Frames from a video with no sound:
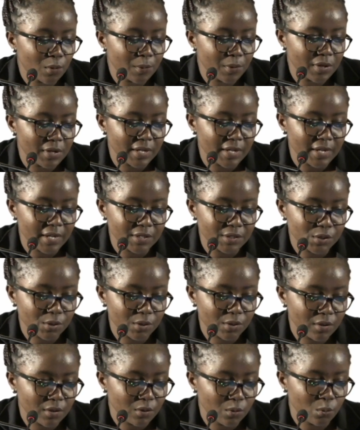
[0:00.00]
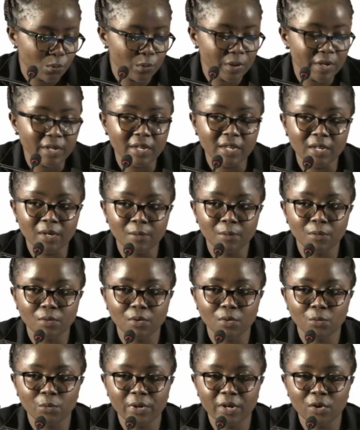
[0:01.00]
communication, we
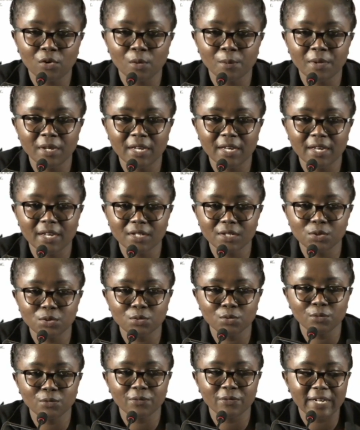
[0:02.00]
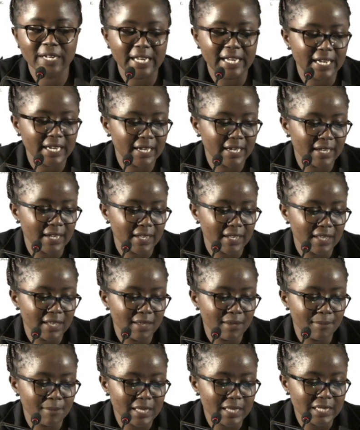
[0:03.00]
communicate you via
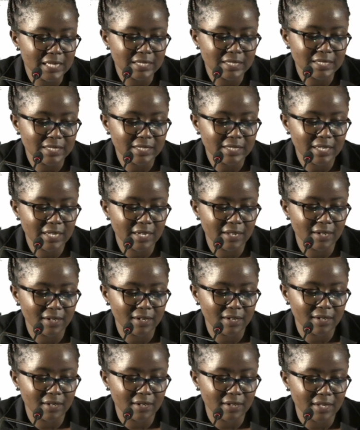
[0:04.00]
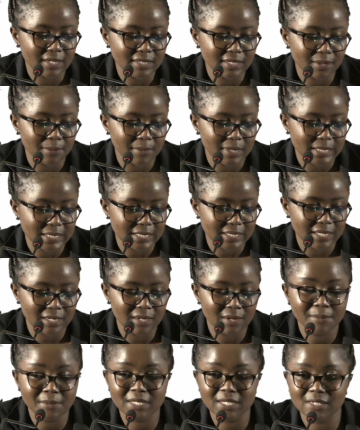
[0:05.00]
emails and SMS.
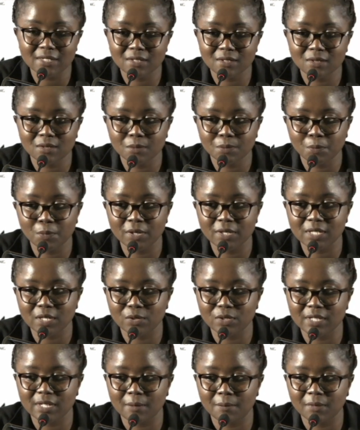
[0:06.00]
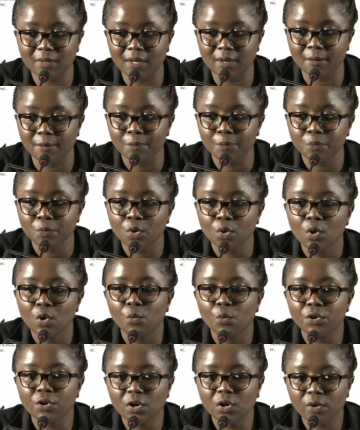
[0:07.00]
And let me just point out something.
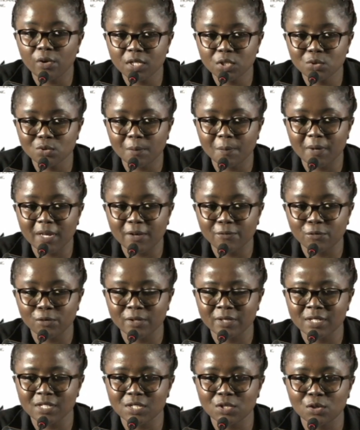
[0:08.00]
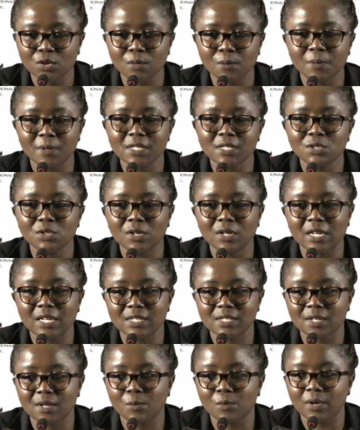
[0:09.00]
When you're going to apply for this loan, please don't
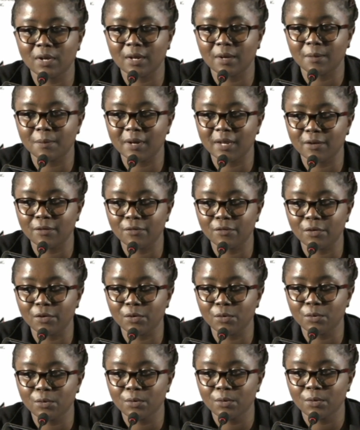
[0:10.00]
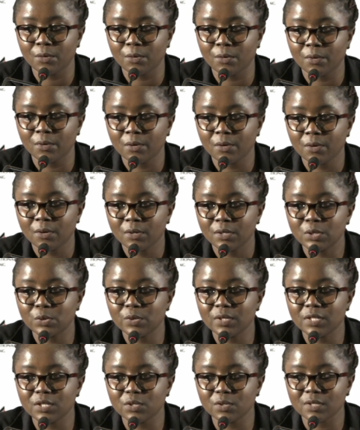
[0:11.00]
let someone apply for you.
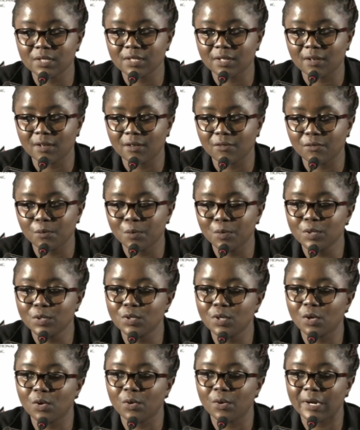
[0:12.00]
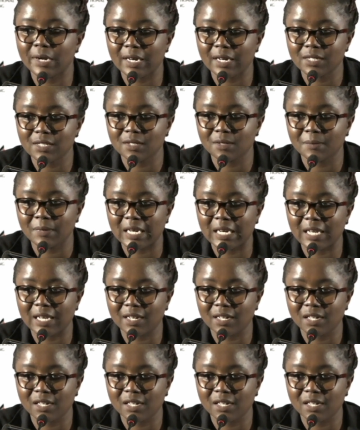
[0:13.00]
Do it yourself. Put your correct email